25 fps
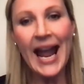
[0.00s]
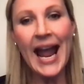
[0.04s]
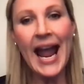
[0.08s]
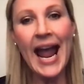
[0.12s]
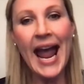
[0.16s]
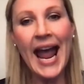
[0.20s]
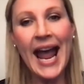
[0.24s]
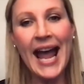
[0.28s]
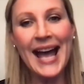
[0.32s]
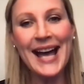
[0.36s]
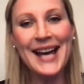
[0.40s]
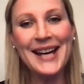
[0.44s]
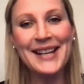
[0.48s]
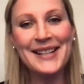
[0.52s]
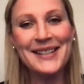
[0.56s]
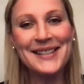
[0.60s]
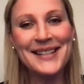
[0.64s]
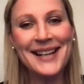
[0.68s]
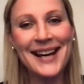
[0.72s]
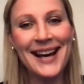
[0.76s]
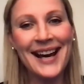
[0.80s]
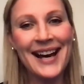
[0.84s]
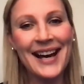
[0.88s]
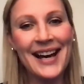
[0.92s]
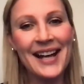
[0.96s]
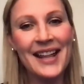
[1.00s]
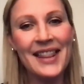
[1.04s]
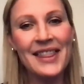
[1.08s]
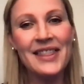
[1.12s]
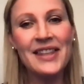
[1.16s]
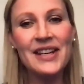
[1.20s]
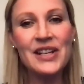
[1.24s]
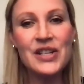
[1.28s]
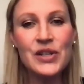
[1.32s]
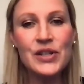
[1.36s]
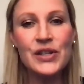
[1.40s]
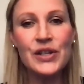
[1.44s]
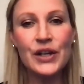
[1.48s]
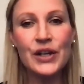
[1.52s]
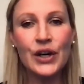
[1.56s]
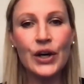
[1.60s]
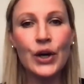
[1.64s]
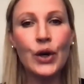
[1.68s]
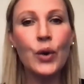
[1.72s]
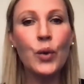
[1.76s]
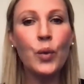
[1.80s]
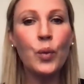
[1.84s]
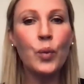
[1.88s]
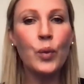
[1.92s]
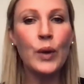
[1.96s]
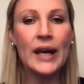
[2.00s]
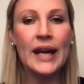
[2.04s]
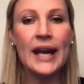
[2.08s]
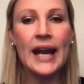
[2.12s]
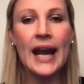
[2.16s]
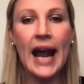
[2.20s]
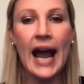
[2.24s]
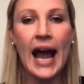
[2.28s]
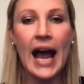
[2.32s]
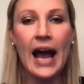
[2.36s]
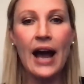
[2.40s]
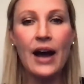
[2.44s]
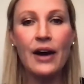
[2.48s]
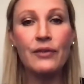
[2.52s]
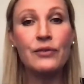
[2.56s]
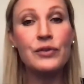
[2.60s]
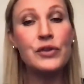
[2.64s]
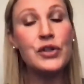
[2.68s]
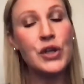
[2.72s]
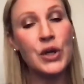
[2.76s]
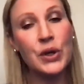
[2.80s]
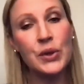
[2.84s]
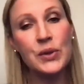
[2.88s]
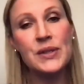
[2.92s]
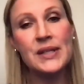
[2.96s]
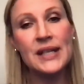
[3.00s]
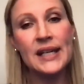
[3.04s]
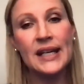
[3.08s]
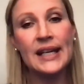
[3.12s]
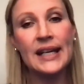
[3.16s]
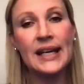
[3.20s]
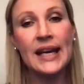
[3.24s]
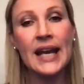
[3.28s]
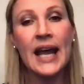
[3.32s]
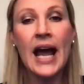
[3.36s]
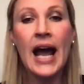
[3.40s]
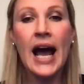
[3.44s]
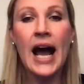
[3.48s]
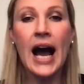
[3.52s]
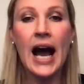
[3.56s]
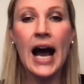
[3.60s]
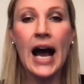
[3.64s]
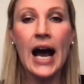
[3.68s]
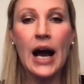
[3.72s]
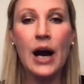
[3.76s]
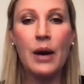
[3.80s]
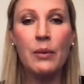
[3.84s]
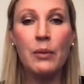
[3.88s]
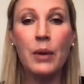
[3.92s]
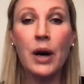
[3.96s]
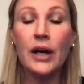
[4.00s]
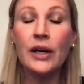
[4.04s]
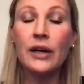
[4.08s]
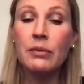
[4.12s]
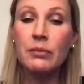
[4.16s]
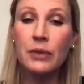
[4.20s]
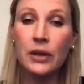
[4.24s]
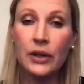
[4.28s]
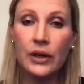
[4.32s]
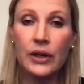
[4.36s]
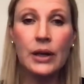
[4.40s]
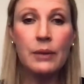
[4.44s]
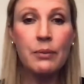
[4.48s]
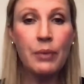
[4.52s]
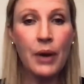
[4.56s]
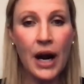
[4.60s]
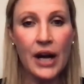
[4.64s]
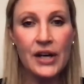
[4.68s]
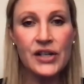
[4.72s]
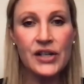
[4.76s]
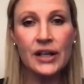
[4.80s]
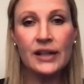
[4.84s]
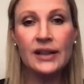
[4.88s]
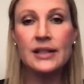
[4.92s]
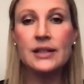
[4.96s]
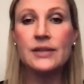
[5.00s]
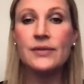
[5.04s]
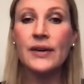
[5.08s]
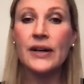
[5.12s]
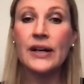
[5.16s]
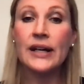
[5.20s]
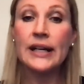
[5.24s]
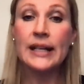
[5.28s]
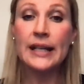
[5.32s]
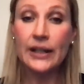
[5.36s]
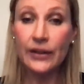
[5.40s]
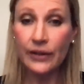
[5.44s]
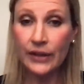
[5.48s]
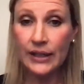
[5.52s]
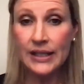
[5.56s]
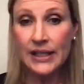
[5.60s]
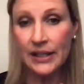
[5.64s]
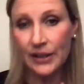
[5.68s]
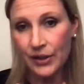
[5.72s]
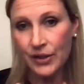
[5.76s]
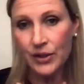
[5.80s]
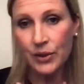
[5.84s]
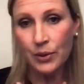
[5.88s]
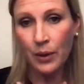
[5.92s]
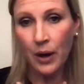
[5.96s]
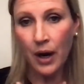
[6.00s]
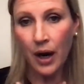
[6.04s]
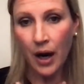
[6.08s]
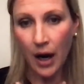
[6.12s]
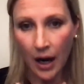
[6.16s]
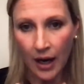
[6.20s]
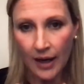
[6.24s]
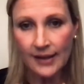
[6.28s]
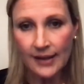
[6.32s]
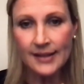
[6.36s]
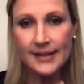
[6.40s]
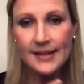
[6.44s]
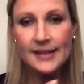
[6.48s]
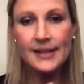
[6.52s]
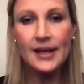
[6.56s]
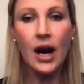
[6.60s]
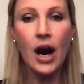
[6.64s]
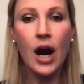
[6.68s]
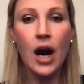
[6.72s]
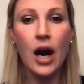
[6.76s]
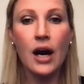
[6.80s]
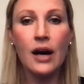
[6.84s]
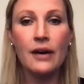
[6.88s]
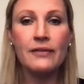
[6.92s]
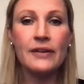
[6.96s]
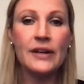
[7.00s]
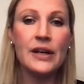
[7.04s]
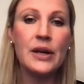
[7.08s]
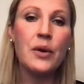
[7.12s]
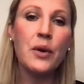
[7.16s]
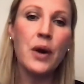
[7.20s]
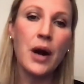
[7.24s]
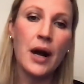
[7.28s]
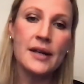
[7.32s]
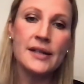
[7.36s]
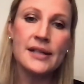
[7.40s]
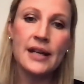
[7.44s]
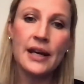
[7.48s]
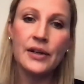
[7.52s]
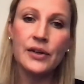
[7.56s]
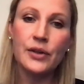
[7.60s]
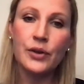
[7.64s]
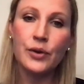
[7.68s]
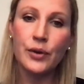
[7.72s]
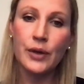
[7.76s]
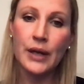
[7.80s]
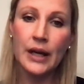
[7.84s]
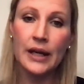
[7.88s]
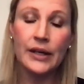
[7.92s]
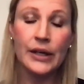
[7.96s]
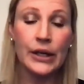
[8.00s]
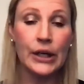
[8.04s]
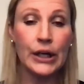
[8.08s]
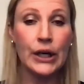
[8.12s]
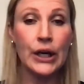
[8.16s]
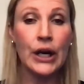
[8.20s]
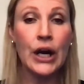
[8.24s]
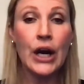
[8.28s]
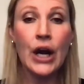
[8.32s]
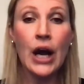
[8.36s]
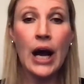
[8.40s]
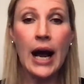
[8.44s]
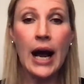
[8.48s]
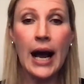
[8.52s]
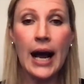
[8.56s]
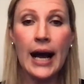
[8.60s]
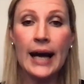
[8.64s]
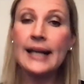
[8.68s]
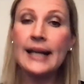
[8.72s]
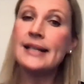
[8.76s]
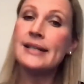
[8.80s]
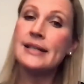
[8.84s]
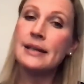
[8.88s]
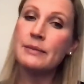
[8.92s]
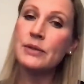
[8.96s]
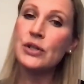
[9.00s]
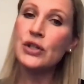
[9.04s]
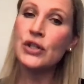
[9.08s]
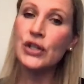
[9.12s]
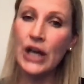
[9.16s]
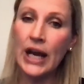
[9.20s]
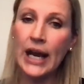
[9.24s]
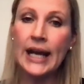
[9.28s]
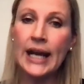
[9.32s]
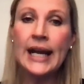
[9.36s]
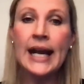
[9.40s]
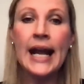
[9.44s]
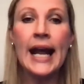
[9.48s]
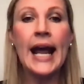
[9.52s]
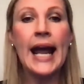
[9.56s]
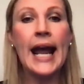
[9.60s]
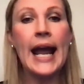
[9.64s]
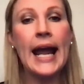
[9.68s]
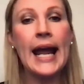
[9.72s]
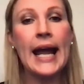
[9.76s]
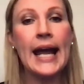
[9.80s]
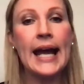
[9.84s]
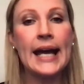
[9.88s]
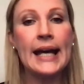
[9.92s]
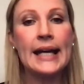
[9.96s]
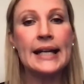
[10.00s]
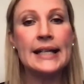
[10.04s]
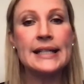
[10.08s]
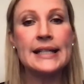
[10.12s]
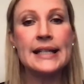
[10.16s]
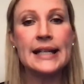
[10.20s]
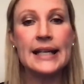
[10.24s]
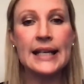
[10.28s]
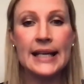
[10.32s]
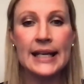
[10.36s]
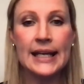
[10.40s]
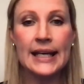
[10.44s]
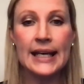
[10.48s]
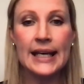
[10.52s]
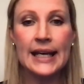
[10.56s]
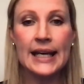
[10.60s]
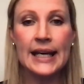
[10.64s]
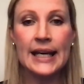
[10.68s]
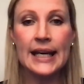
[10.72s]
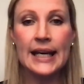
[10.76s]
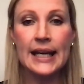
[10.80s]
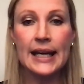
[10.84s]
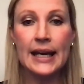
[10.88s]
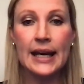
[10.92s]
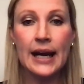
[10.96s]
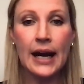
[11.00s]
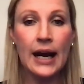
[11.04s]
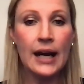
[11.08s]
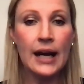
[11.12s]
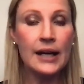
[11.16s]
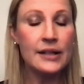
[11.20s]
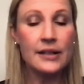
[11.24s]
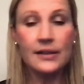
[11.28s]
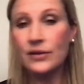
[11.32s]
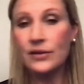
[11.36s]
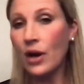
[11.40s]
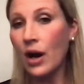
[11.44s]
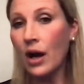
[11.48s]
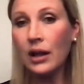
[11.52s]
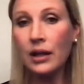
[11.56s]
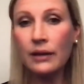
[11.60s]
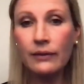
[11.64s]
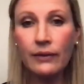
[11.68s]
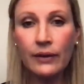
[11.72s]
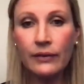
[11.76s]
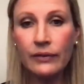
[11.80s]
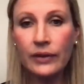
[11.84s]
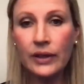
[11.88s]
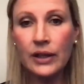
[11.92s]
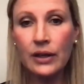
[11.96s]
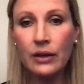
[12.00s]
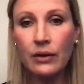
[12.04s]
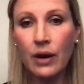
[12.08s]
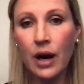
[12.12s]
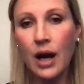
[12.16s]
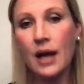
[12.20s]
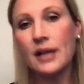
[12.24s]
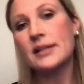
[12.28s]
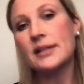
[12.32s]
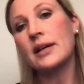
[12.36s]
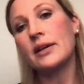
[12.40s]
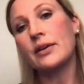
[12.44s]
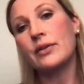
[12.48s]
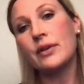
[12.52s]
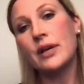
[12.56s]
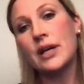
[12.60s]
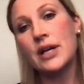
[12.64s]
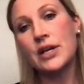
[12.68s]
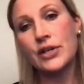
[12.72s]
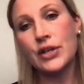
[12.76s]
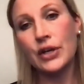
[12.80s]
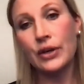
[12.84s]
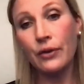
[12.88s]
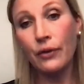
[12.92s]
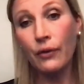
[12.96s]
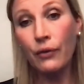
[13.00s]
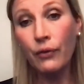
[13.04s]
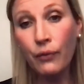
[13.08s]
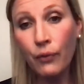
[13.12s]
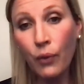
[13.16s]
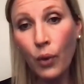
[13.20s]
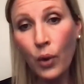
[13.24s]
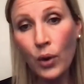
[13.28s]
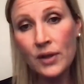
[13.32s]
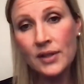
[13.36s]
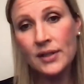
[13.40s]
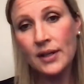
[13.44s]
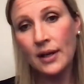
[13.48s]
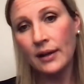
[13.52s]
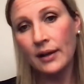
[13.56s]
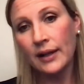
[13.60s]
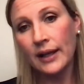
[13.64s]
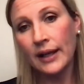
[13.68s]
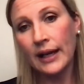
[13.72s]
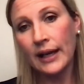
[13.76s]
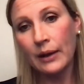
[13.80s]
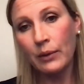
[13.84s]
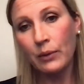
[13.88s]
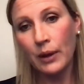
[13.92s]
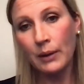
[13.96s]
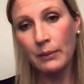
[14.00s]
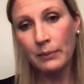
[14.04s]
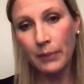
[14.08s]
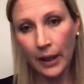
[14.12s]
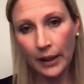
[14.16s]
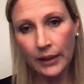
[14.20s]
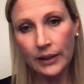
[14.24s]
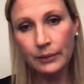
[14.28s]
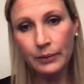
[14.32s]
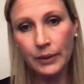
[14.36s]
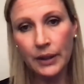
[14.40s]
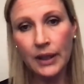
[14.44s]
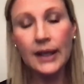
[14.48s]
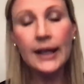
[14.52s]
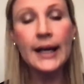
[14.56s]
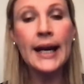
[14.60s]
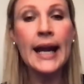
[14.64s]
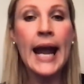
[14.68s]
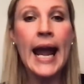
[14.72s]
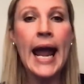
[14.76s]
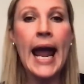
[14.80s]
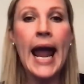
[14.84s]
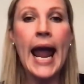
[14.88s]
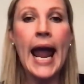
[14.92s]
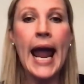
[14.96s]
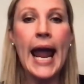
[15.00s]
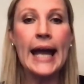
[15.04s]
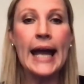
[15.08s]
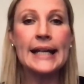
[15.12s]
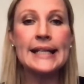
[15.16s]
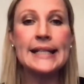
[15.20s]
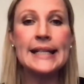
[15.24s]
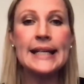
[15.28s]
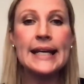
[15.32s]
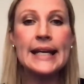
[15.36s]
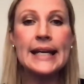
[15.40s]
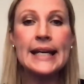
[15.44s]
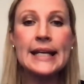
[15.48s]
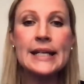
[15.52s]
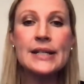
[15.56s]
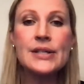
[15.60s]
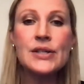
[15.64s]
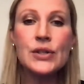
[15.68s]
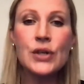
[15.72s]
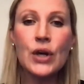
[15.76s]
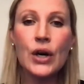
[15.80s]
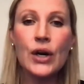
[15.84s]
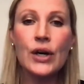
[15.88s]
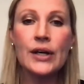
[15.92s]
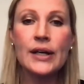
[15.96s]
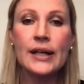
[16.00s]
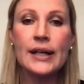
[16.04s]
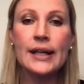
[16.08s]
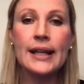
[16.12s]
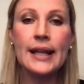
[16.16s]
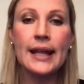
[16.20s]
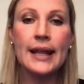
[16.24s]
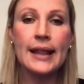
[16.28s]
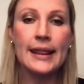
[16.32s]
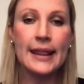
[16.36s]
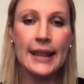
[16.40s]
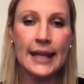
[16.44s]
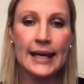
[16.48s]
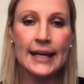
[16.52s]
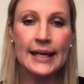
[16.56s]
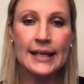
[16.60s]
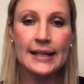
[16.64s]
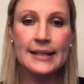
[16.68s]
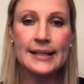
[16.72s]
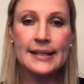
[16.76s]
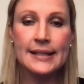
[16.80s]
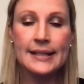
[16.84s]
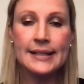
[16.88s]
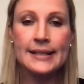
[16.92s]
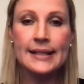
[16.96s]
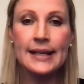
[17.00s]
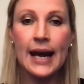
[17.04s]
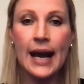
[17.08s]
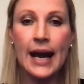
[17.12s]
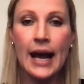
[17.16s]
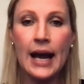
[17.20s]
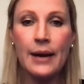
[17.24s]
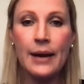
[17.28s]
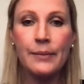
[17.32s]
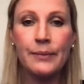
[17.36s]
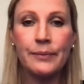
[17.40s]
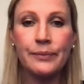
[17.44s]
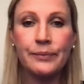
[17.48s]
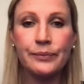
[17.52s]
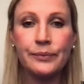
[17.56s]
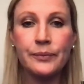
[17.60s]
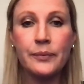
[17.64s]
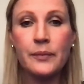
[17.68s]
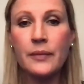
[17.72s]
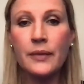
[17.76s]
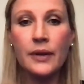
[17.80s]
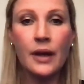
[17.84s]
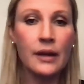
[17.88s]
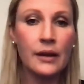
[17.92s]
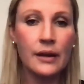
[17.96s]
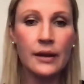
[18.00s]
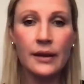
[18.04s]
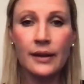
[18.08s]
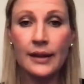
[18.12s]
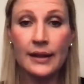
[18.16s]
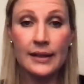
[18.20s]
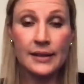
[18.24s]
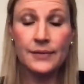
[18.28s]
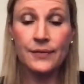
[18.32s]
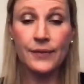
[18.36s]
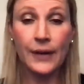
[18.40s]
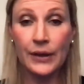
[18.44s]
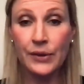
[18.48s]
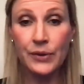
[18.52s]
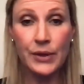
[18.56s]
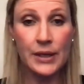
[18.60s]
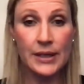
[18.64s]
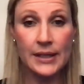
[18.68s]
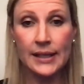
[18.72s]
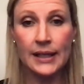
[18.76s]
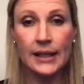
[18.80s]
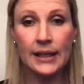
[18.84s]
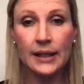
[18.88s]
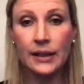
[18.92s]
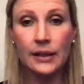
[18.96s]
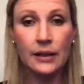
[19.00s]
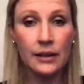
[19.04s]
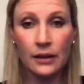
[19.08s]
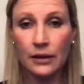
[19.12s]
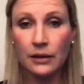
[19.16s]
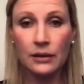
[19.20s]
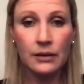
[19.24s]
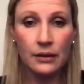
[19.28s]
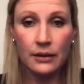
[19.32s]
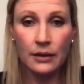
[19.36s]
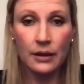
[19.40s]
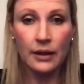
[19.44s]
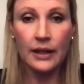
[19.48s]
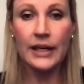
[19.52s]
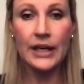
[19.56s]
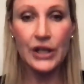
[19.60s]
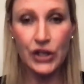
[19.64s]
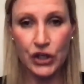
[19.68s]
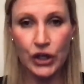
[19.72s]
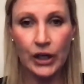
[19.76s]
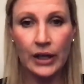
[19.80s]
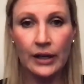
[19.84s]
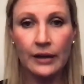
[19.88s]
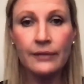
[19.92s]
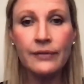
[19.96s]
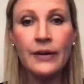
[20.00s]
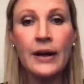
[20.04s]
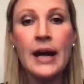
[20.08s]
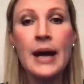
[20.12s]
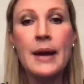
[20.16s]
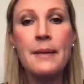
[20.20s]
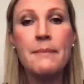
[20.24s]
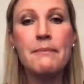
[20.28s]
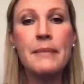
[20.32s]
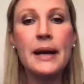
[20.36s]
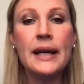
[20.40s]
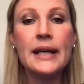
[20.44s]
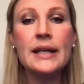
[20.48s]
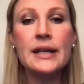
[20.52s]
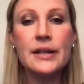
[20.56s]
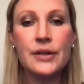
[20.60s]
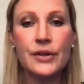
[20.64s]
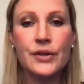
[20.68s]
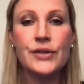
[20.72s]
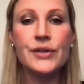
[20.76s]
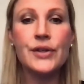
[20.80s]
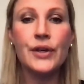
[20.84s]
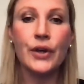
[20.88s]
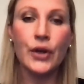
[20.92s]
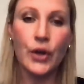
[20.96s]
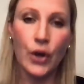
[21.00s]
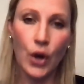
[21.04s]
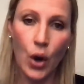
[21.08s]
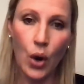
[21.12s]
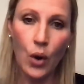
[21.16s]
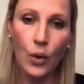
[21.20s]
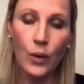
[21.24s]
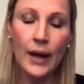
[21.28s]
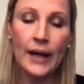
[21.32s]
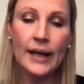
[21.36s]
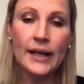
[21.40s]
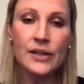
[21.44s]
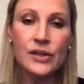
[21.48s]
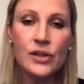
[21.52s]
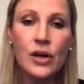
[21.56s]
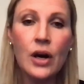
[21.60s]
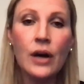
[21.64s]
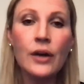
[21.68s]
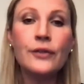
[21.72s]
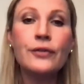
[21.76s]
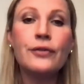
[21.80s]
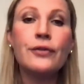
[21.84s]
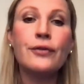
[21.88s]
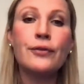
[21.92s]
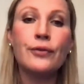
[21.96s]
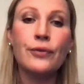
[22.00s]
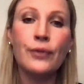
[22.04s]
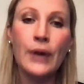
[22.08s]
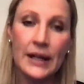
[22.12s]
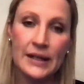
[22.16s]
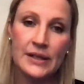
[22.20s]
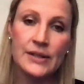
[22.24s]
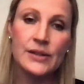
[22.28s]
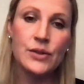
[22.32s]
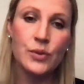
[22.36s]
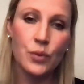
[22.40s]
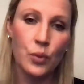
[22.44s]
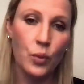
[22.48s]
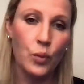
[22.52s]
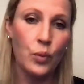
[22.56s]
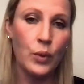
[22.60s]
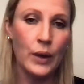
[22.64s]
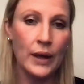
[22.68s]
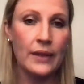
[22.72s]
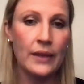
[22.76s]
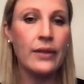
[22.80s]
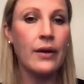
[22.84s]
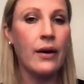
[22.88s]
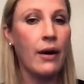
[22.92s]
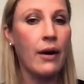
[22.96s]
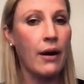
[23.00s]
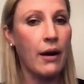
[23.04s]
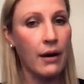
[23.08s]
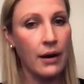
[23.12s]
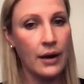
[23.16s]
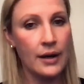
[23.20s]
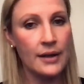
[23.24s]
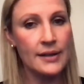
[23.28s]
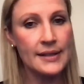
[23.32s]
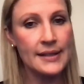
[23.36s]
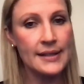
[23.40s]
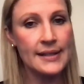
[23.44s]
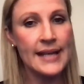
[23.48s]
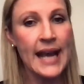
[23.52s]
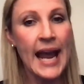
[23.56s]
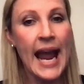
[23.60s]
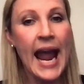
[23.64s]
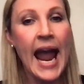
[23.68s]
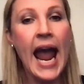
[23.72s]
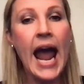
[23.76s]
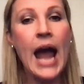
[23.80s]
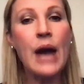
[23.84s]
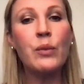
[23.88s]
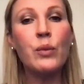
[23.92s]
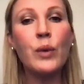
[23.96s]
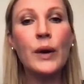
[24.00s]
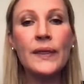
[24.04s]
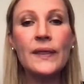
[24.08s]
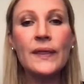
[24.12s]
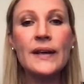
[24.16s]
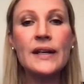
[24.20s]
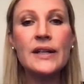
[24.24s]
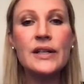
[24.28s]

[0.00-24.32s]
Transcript: And this year we have chosen a community project that's very near and dear to our hearts. Our video content creator, his name is Jay, and he does all of our video content creation for Starline Bodywork. And he started this, this fundraising initiative many years ago, and it's called Friends with Hearts. And what they